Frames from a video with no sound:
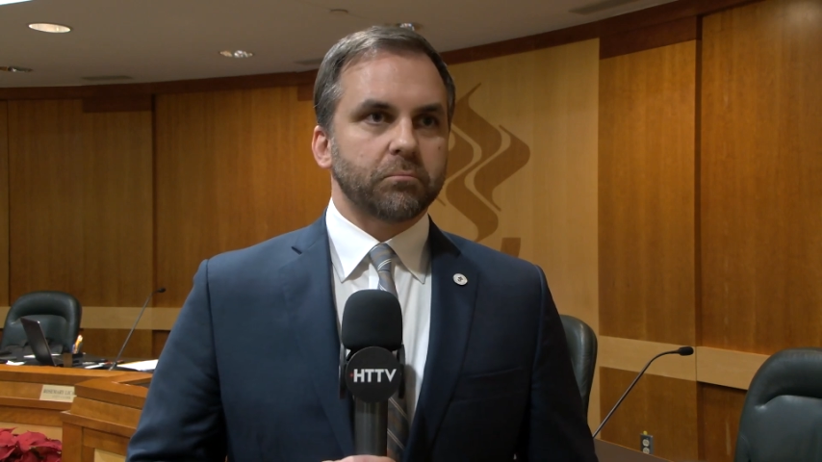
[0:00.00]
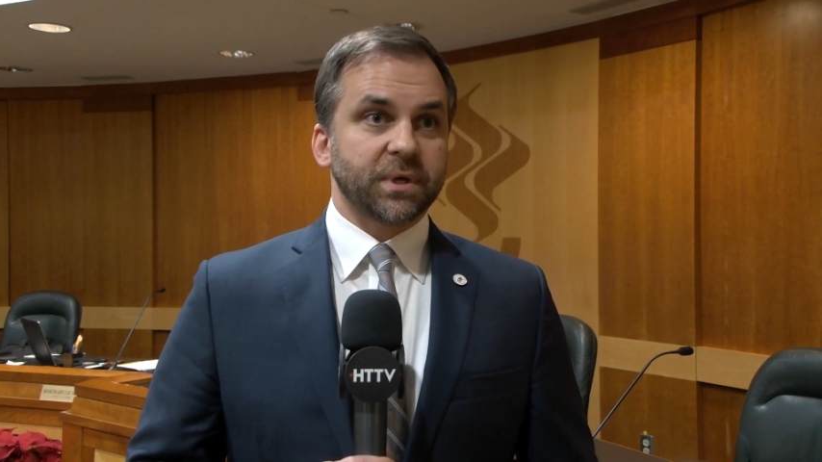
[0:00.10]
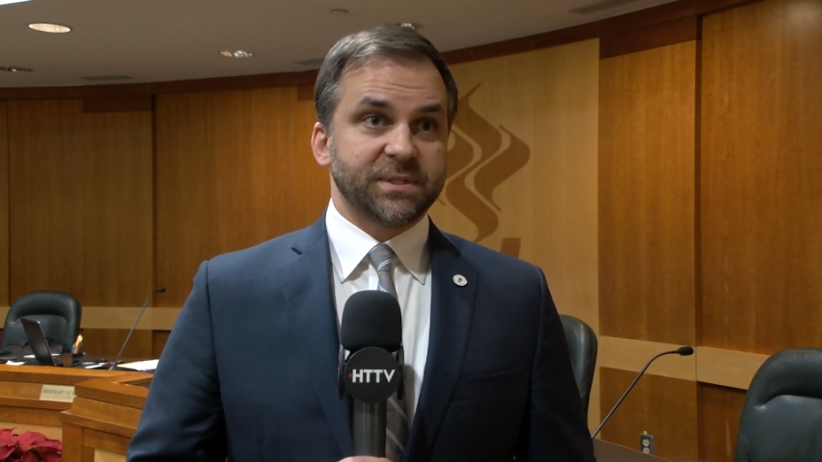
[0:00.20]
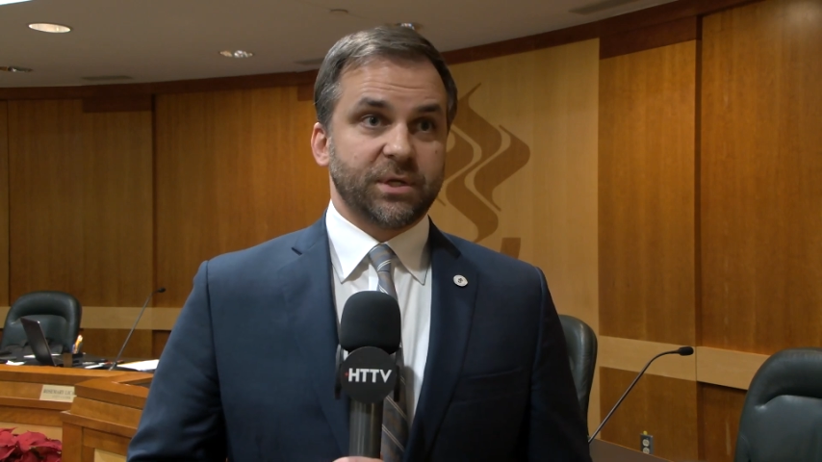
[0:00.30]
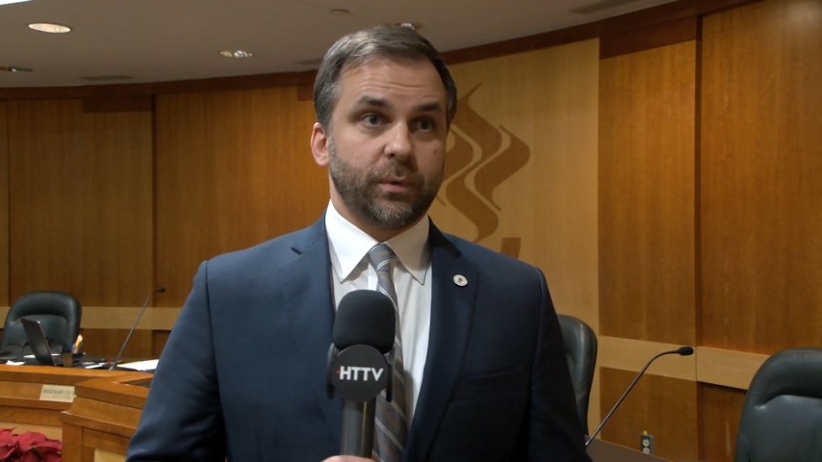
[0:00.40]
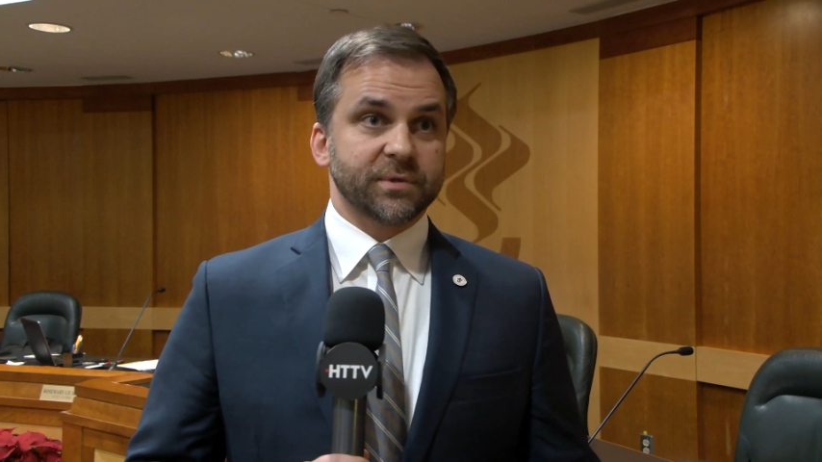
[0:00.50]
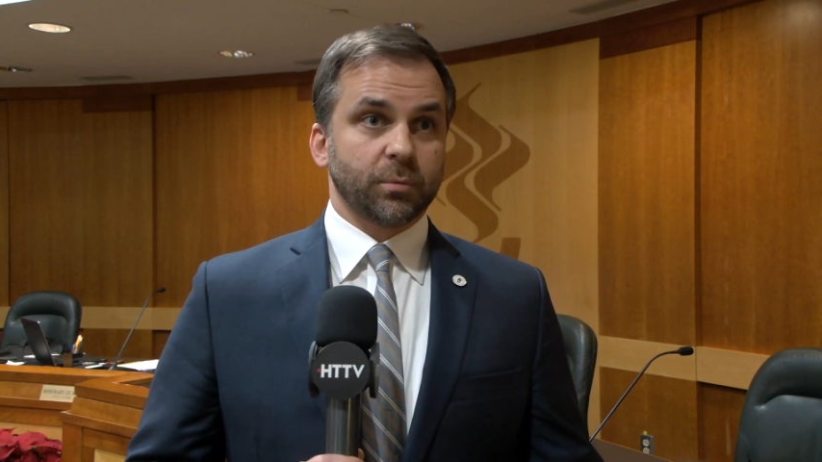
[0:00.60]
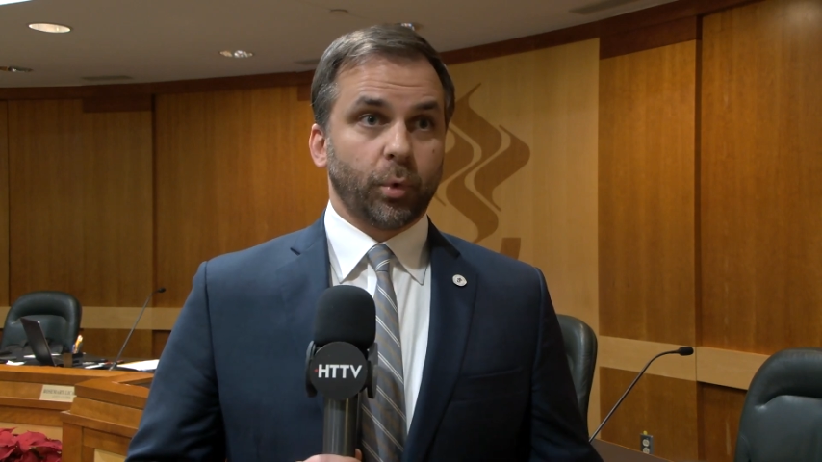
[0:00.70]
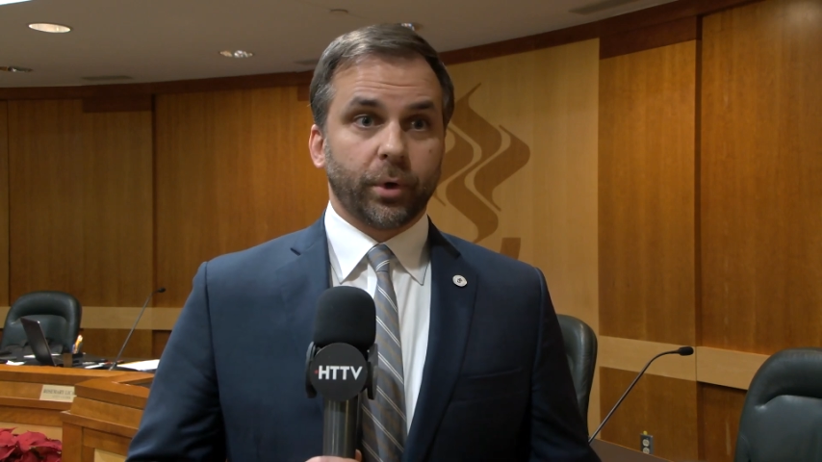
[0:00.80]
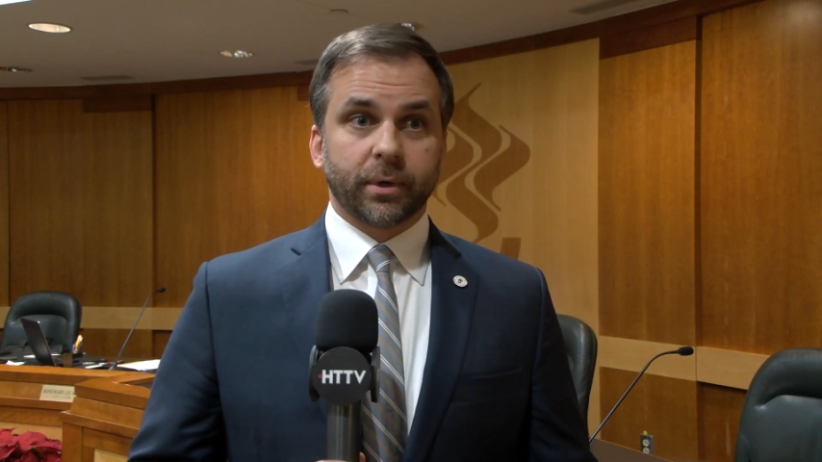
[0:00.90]
Continuing
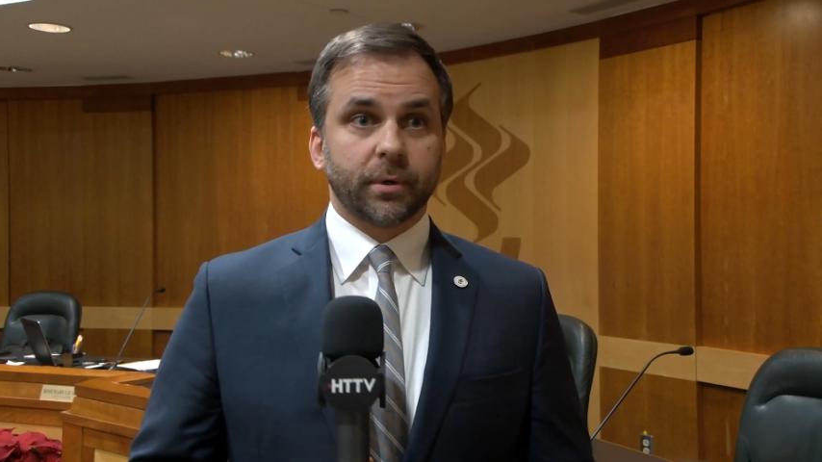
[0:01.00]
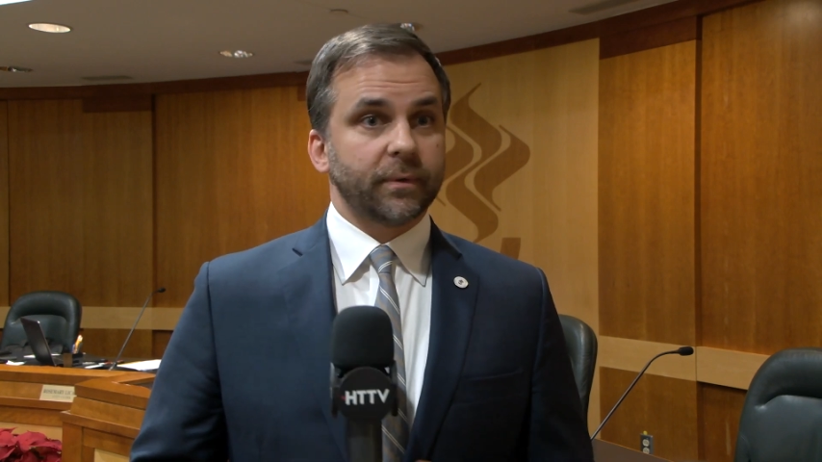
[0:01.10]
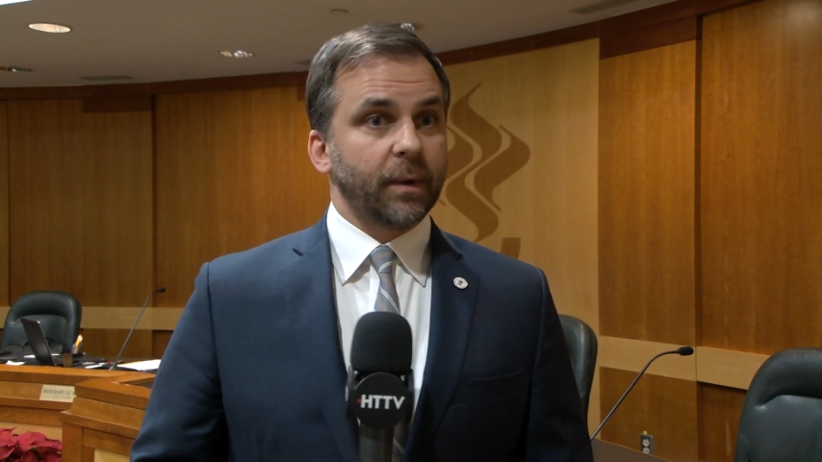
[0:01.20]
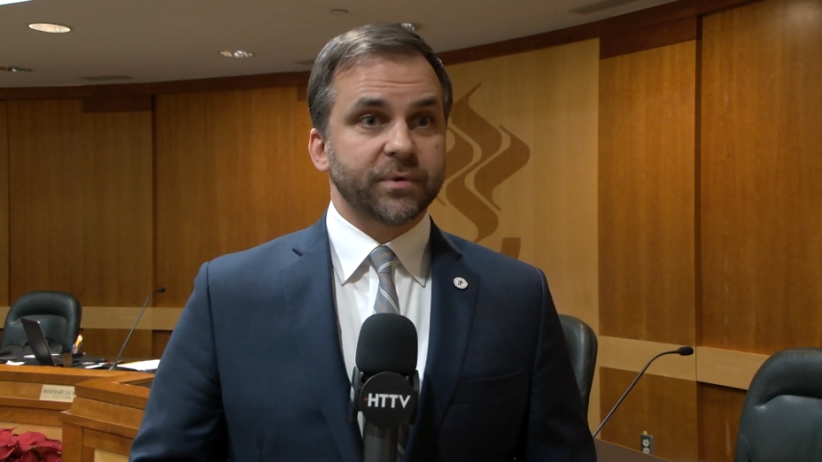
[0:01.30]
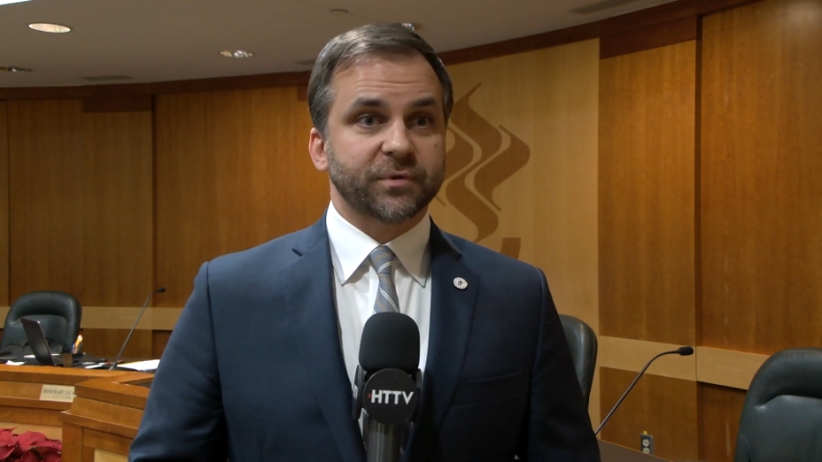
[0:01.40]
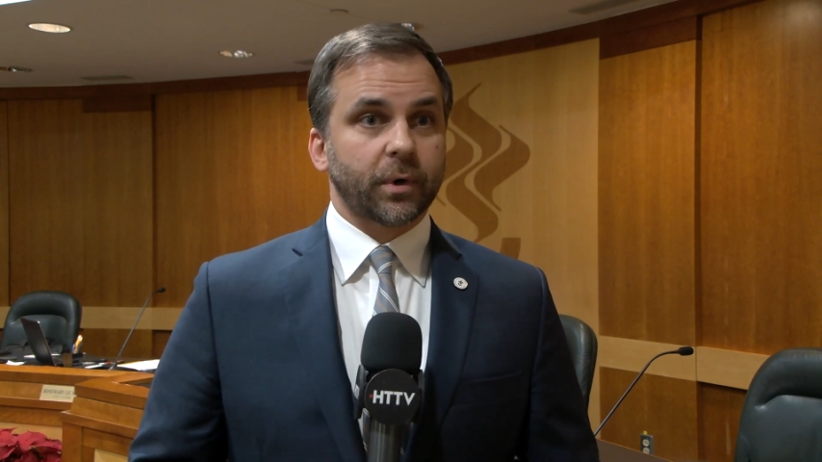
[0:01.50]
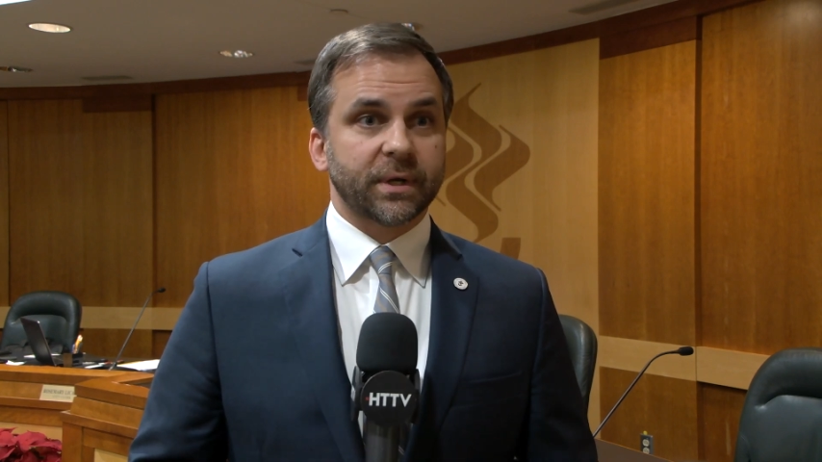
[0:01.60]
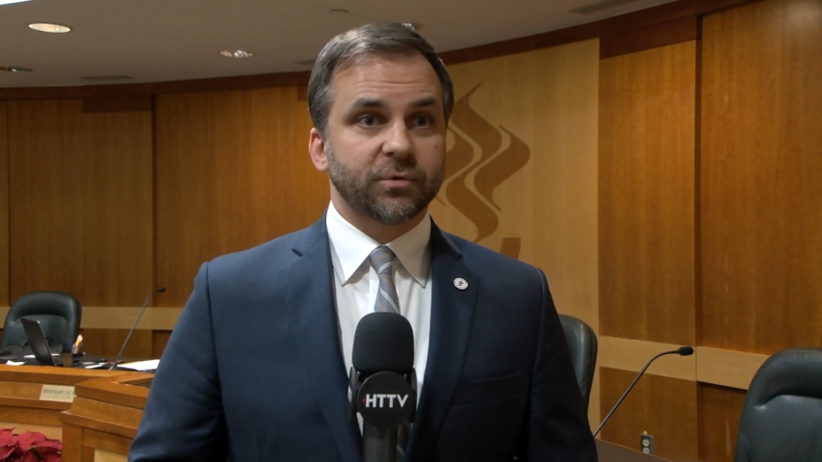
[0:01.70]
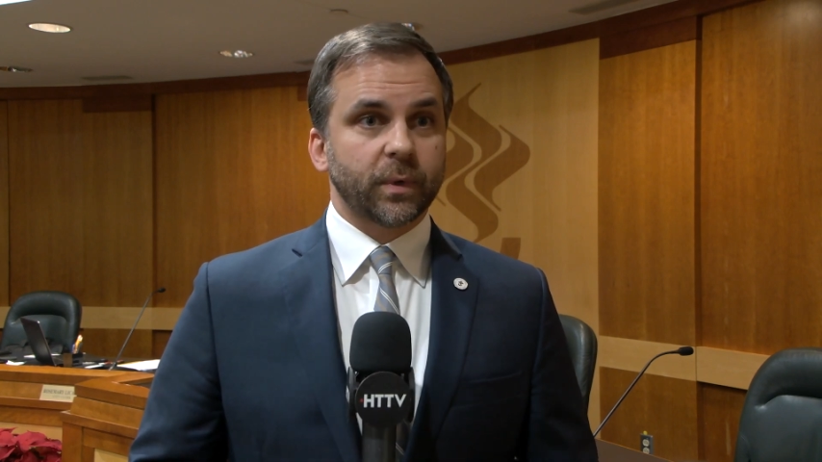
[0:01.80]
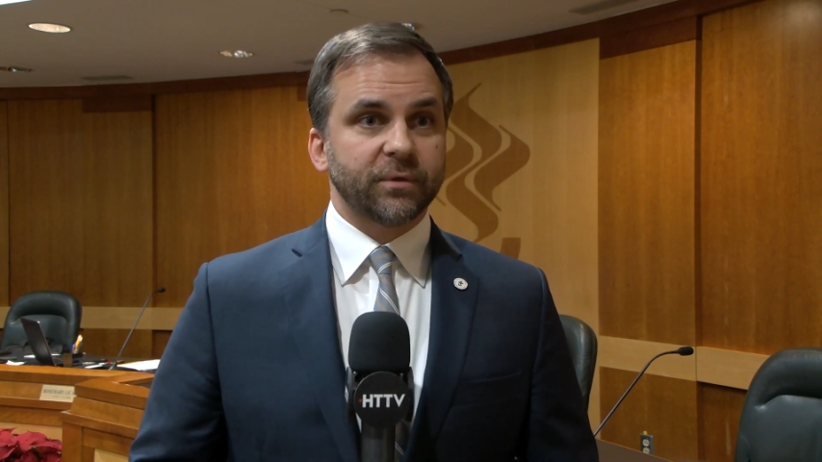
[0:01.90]
some work that we
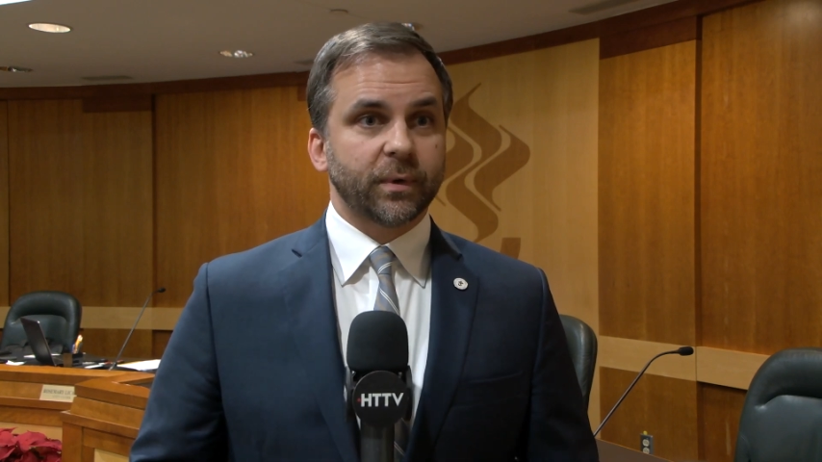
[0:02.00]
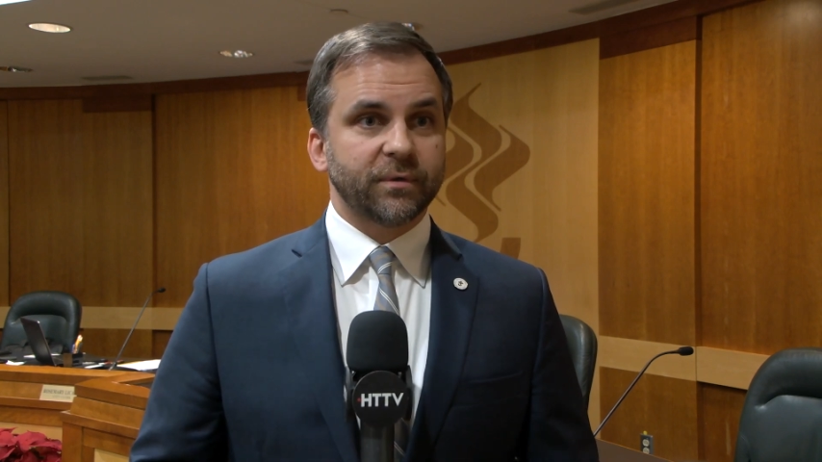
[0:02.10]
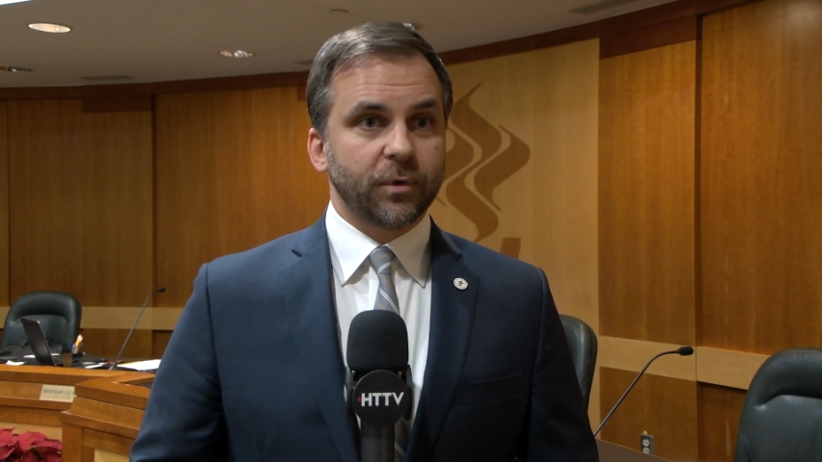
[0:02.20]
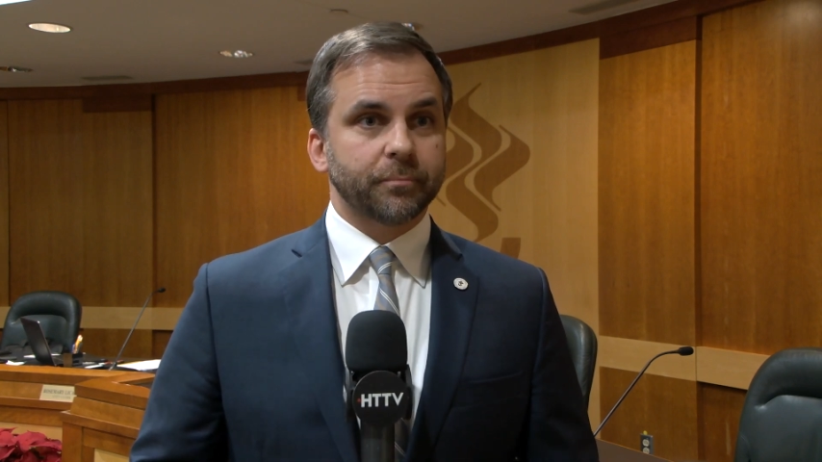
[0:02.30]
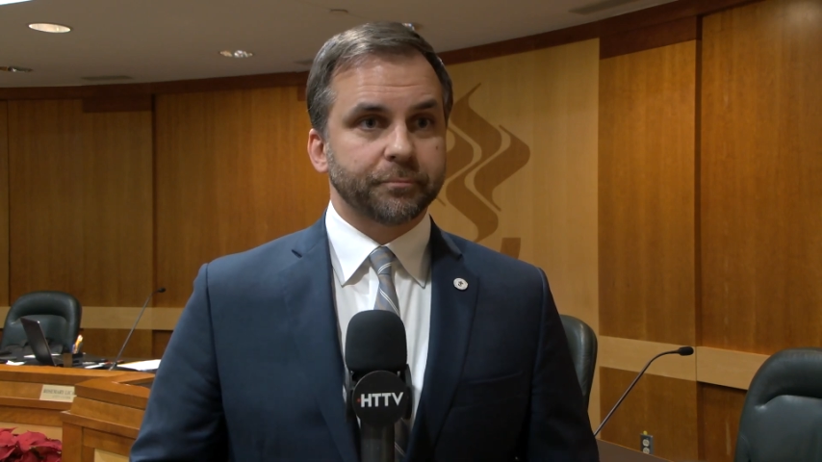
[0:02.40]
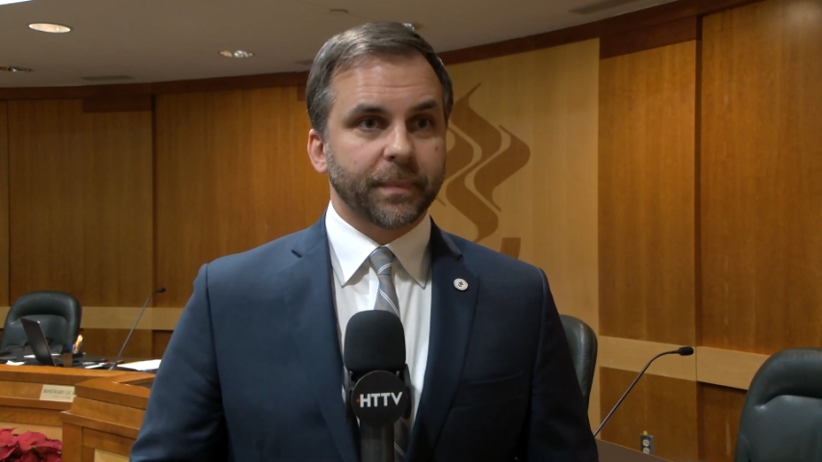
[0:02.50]
started in 2022.